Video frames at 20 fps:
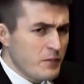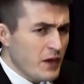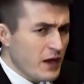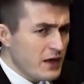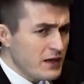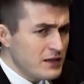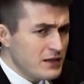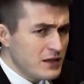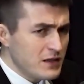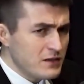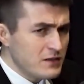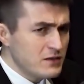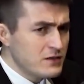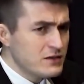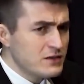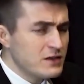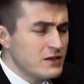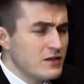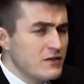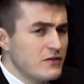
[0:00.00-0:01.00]
I tend to
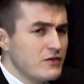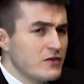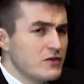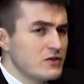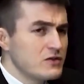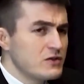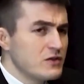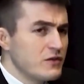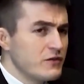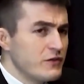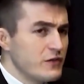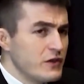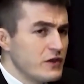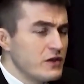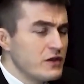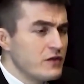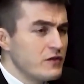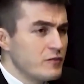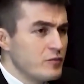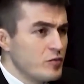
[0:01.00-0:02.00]
see if there's
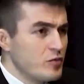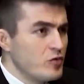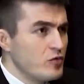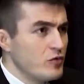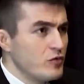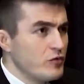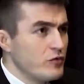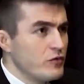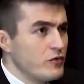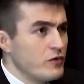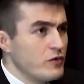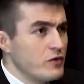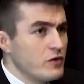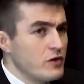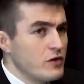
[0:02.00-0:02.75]
definitive proof